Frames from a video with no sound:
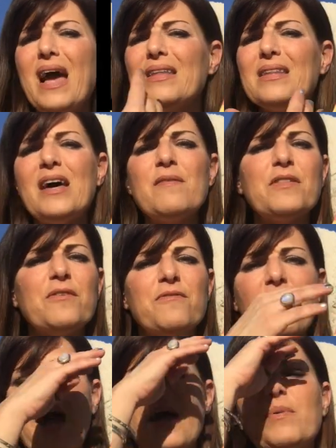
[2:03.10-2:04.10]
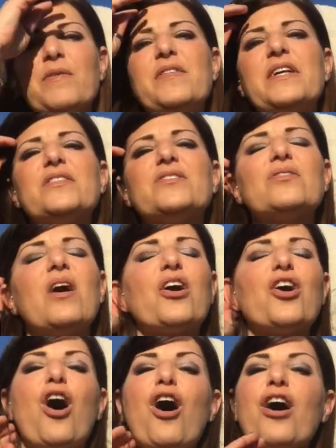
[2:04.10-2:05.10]
I love the vibe of these
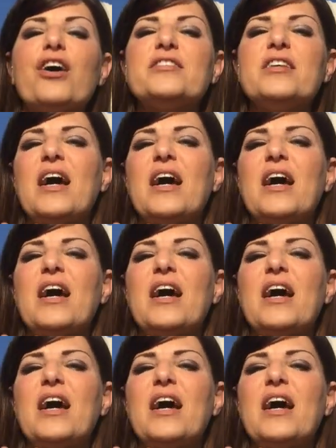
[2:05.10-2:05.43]
cards.